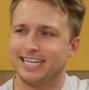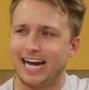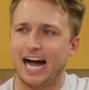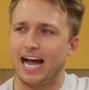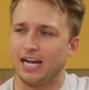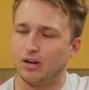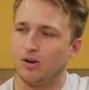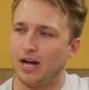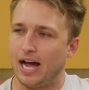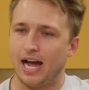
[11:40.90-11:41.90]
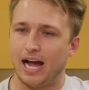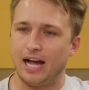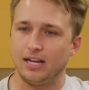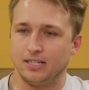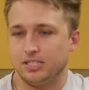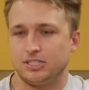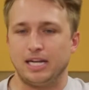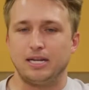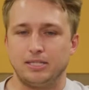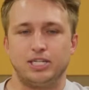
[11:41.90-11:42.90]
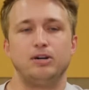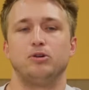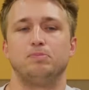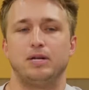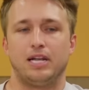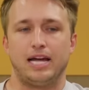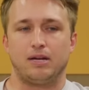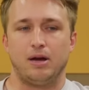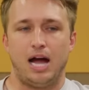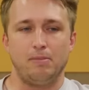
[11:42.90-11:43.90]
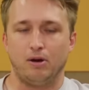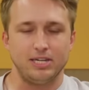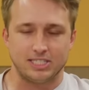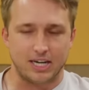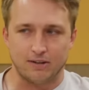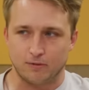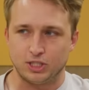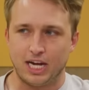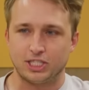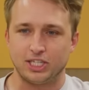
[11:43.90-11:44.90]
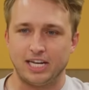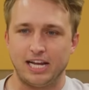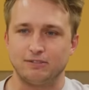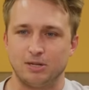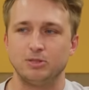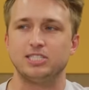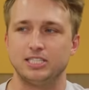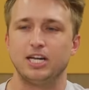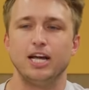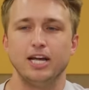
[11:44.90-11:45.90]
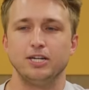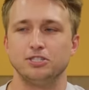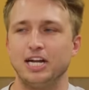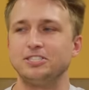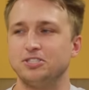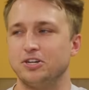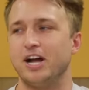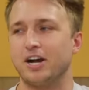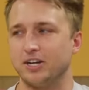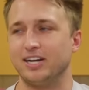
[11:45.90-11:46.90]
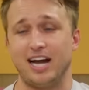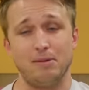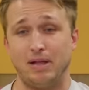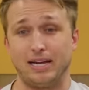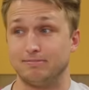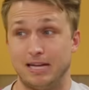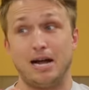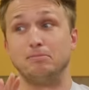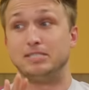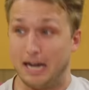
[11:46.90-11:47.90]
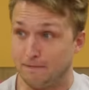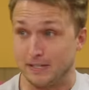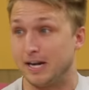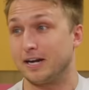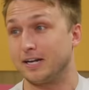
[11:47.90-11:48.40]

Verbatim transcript: a guy, just in general, but like, I'm already scared of rejection. If someone says, your chances are not good, I'm like, then I'm definitely not.